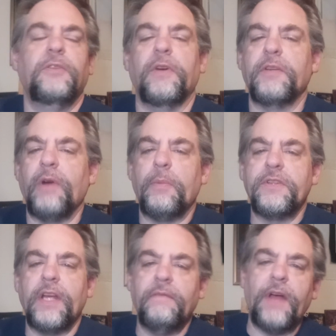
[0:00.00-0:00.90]
going to
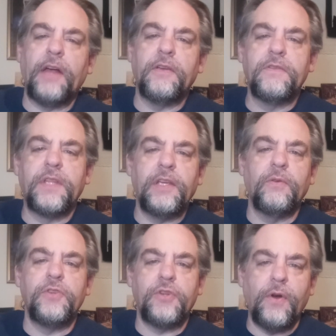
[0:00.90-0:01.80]
represent values that
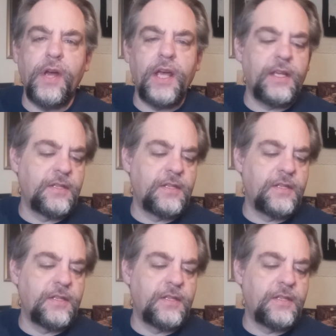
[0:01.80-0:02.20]
you enjoy.